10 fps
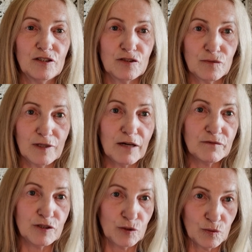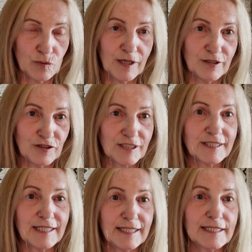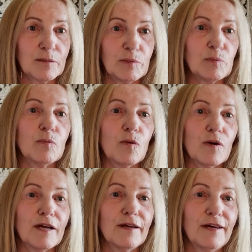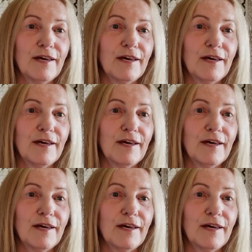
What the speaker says: to love you just a little bit more.